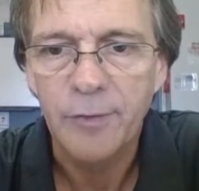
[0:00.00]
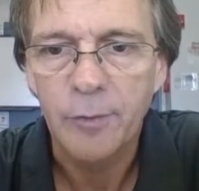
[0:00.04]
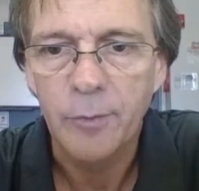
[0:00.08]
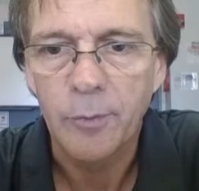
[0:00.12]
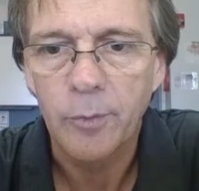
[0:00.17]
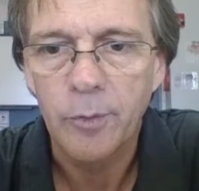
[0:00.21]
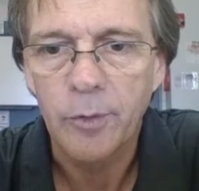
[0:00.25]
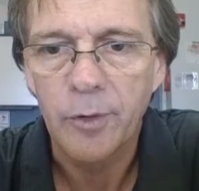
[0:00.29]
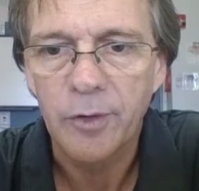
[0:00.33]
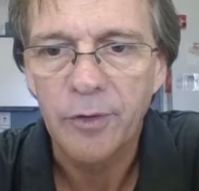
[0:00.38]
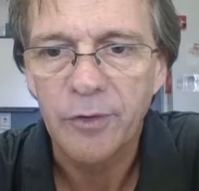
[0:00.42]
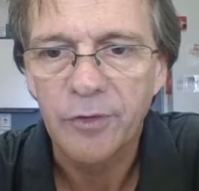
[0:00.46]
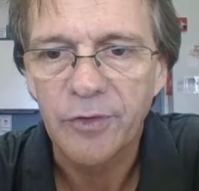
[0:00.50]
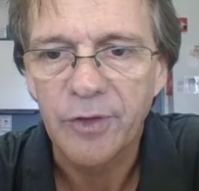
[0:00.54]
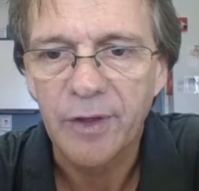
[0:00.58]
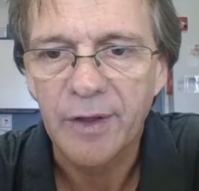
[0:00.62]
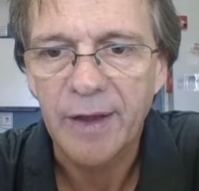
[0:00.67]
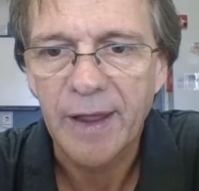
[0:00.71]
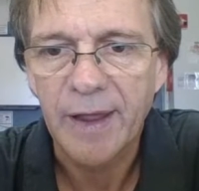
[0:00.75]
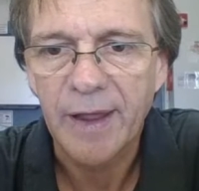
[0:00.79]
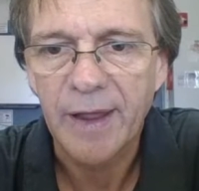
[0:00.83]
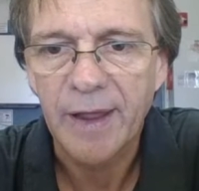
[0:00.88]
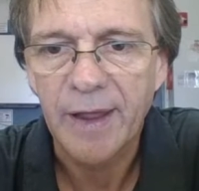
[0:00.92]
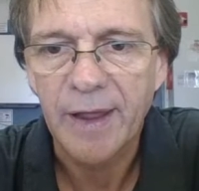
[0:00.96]
If it was
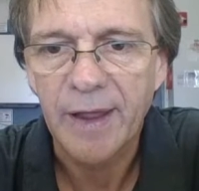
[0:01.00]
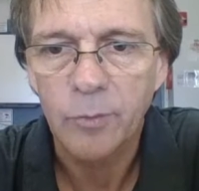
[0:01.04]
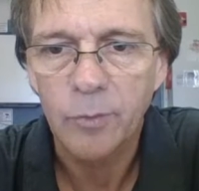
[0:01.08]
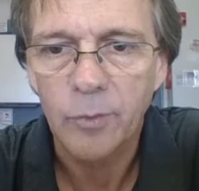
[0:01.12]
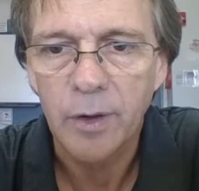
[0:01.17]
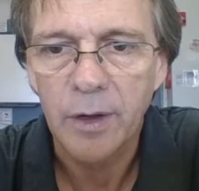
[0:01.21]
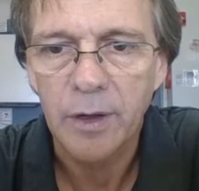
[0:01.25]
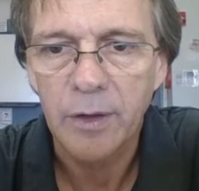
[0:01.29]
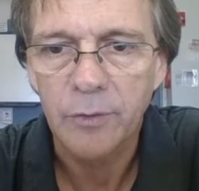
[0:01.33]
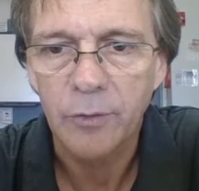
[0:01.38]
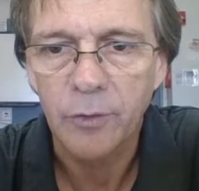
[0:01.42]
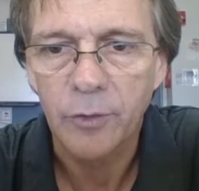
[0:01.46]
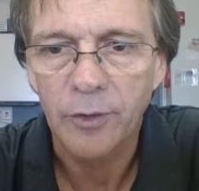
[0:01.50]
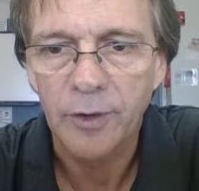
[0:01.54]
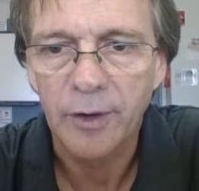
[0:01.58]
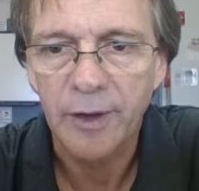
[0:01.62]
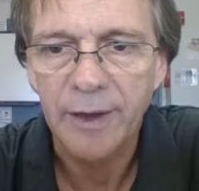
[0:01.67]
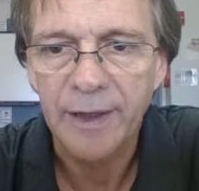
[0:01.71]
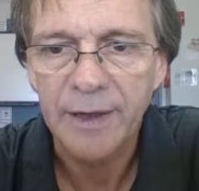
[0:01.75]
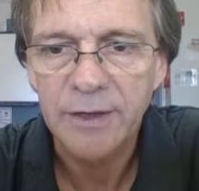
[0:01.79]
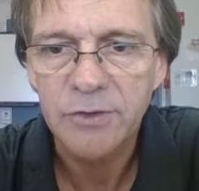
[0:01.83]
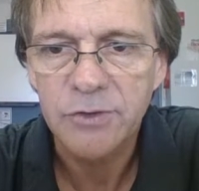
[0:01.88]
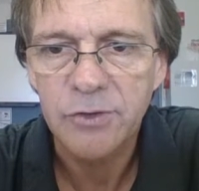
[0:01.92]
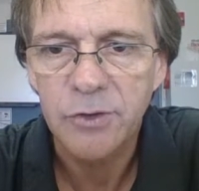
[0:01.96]
an atom where you've
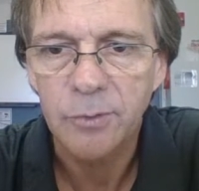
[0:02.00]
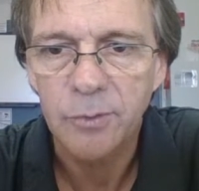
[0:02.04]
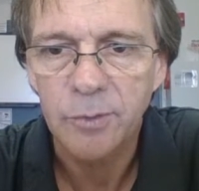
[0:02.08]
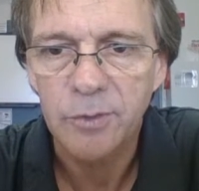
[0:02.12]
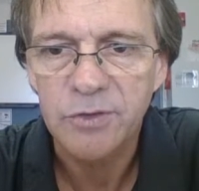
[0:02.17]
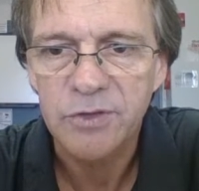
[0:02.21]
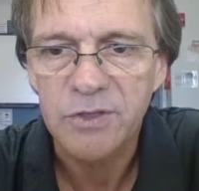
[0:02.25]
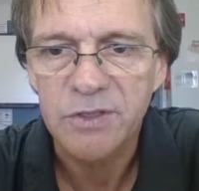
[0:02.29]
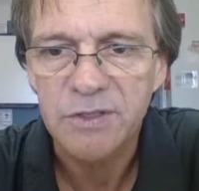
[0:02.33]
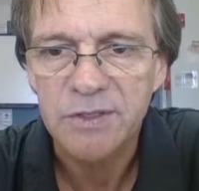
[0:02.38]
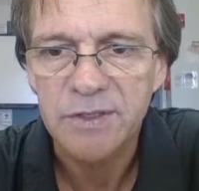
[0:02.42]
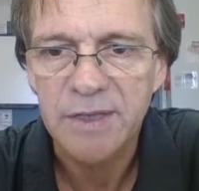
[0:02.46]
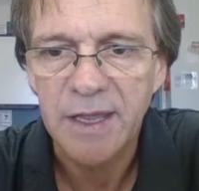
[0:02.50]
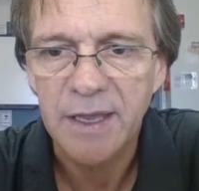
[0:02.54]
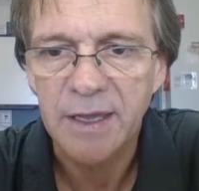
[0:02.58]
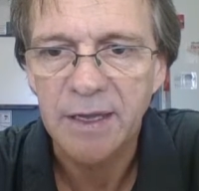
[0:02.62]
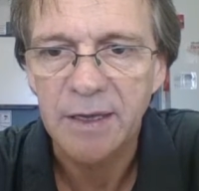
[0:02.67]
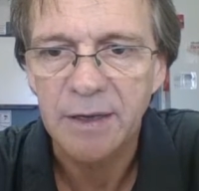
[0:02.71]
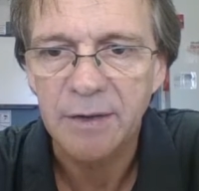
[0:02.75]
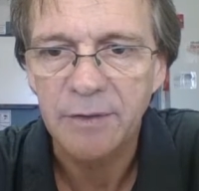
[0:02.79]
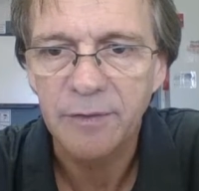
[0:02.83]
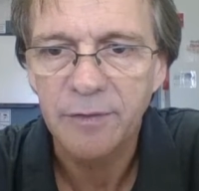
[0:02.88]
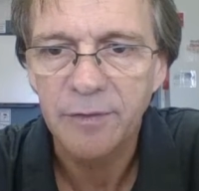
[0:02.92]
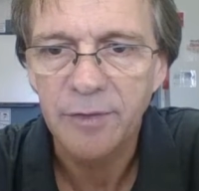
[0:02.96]
got an electron, which is
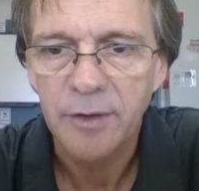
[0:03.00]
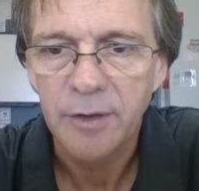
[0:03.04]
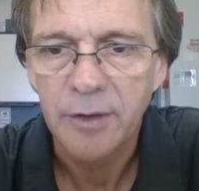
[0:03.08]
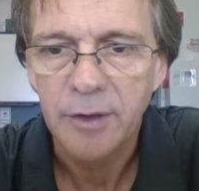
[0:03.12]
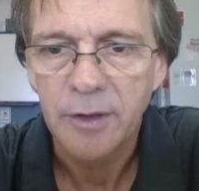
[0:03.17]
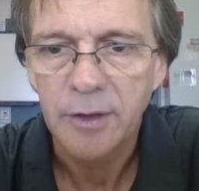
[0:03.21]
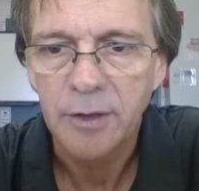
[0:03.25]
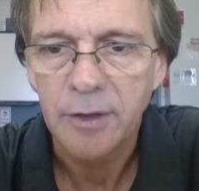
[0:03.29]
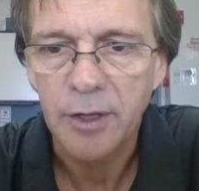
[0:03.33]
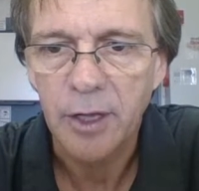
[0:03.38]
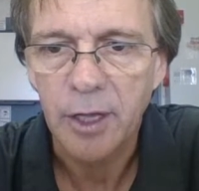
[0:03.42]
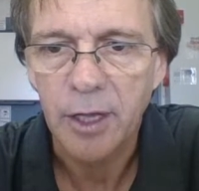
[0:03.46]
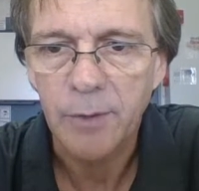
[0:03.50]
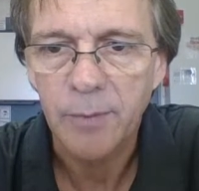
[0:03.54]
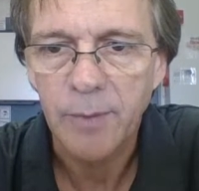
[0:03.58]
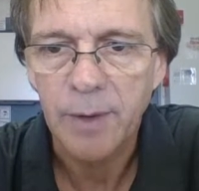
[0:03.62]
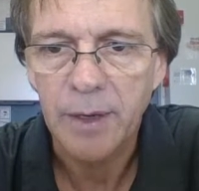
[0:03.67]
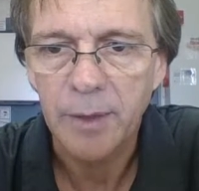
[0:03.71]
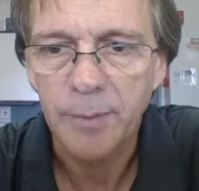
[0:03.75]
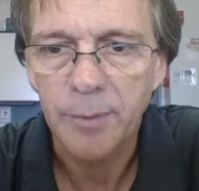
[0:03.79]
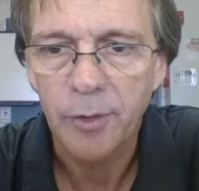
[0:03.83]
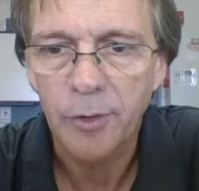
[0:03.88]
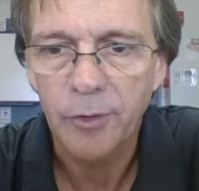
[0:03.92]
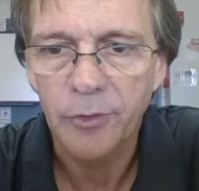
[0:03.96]
negative,
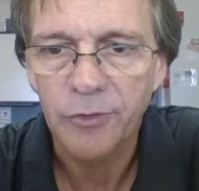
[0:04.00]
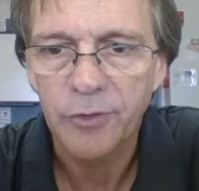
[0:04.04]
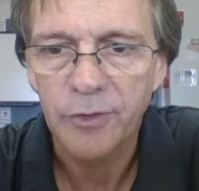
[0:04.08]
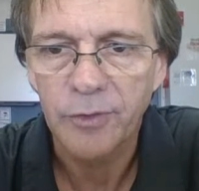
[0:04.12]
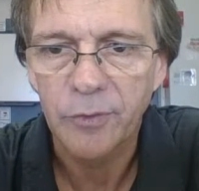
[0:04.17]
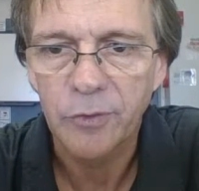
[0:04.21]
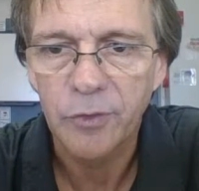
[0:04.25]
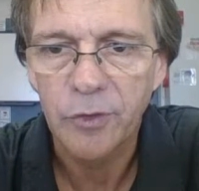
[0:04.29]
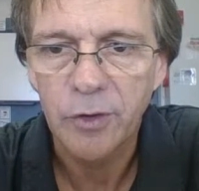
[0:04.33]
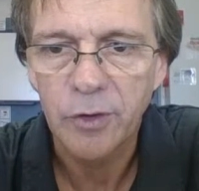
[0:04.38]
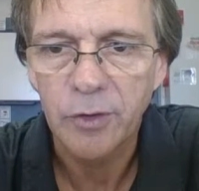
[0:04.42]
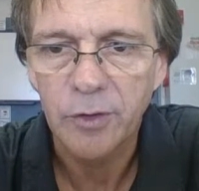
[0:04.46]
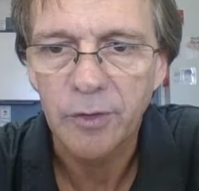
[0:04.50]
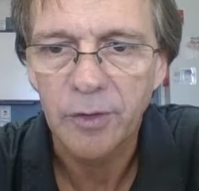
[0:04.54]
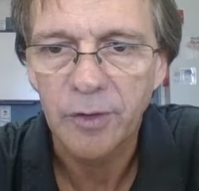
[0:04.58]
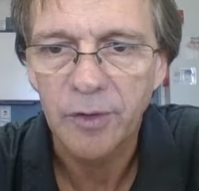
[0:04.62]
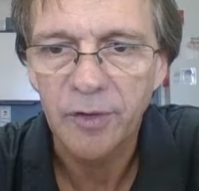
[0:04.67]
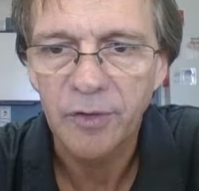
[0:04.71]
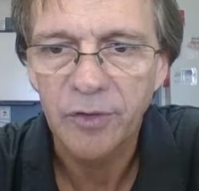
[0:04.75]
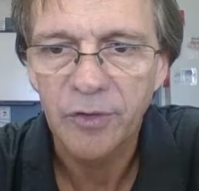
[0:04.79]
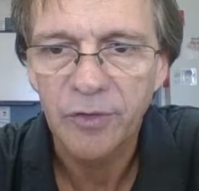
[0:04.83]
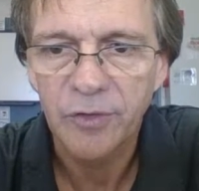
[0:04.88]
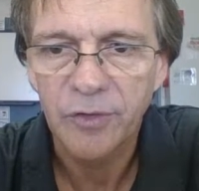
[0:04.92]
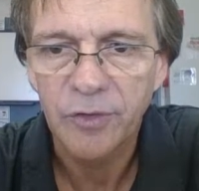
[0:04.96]
going around a positive
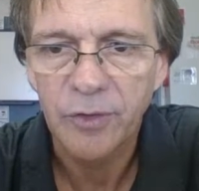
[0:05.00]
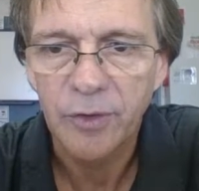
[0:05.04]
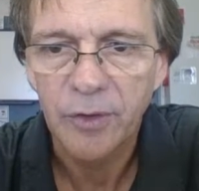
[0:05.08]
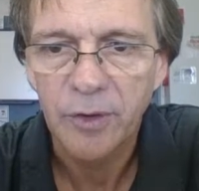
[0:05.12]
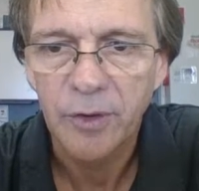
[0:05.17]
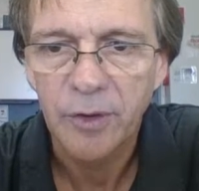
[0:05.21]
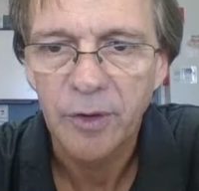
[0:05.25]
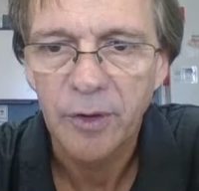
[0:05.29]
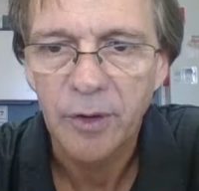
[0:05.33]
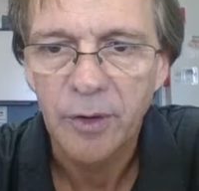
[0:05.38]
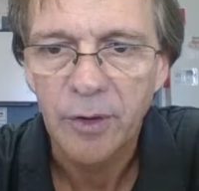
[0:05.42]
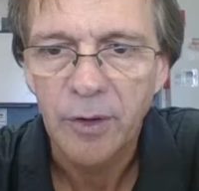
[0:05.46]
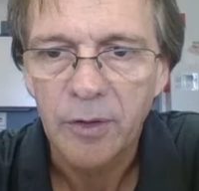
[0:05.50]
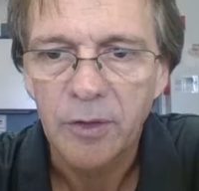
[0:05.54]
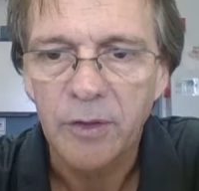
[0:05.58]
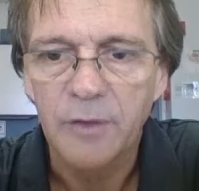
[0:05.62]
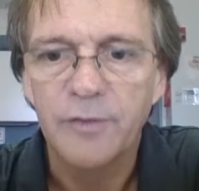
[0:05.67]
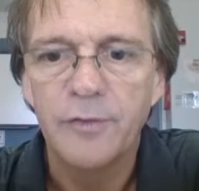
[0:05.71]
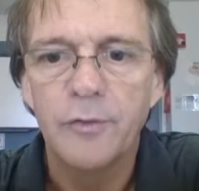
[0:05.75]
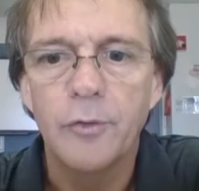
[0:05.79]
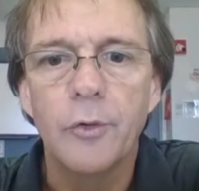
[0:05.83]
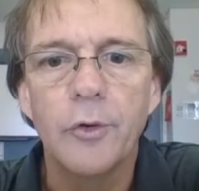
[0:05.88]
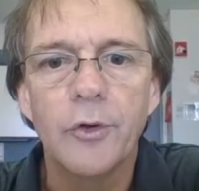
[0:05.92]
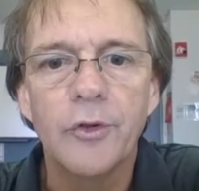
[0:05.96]
nucleus,
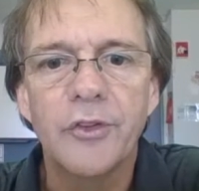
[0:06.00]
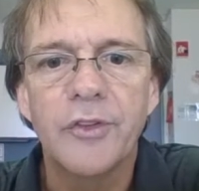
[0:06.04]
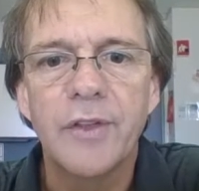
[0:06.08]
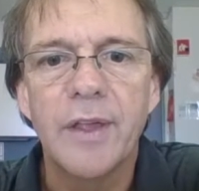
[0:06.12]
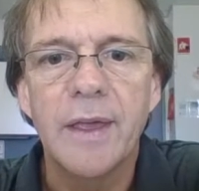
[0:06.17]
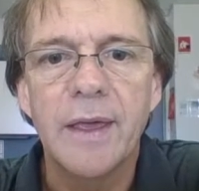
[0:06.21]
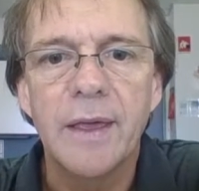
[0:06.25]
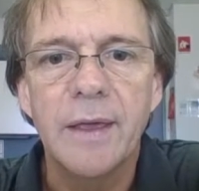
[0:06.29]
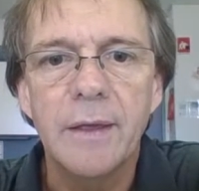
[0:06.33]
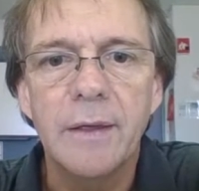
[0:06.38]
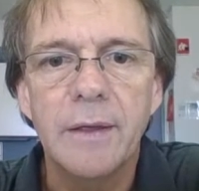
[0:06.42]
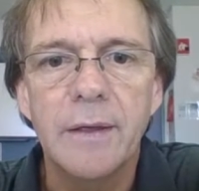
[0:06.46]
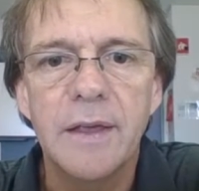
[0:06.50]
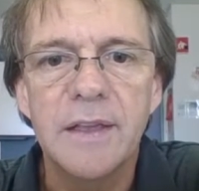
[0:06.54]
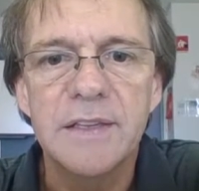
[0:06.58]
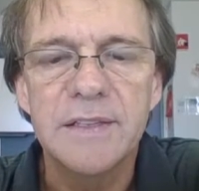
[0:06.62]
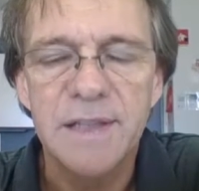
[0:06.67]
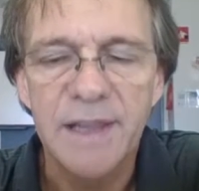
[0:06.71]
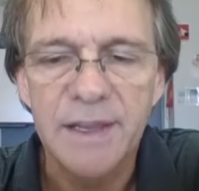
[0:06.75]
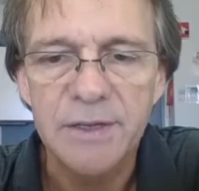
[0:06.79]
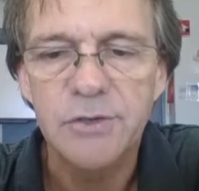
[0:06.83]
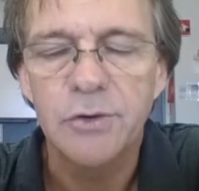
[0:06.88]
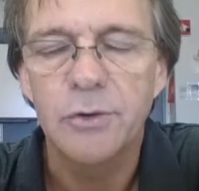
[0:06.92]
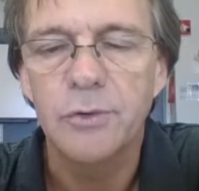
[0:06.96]
the force there
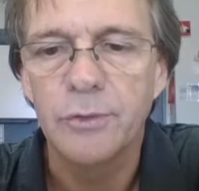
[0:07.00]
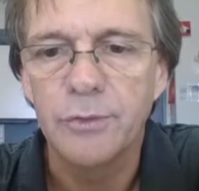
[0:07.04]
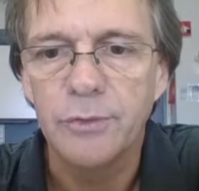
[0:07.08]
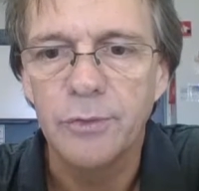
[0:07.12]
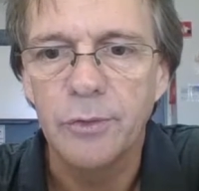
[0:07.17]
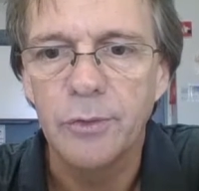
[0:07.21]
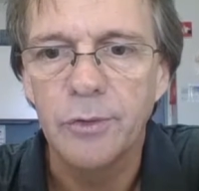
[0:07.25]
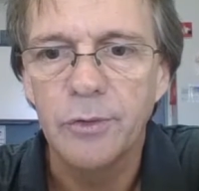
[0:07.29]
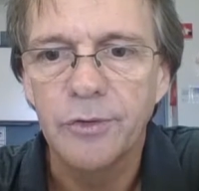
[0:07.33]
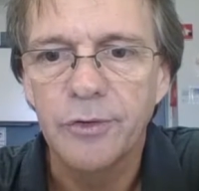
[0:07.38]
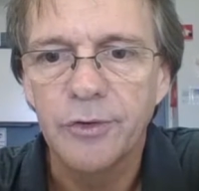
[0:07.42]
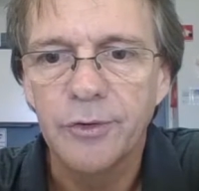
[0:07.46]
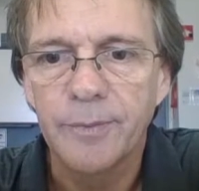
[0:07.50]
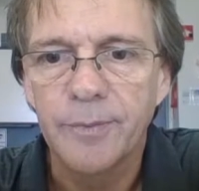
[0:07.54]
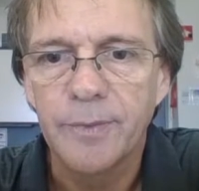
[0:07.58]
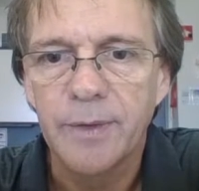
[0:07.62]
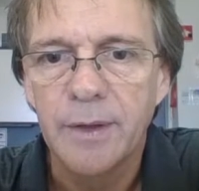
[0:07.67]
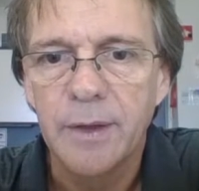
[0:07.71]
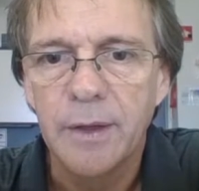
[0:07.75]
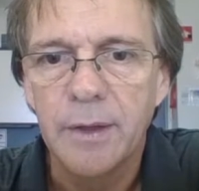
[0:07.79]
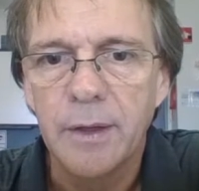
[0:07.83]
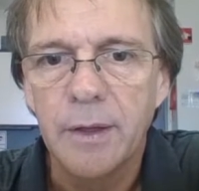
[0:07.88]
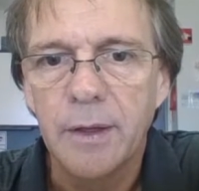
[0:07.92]
is electrical force.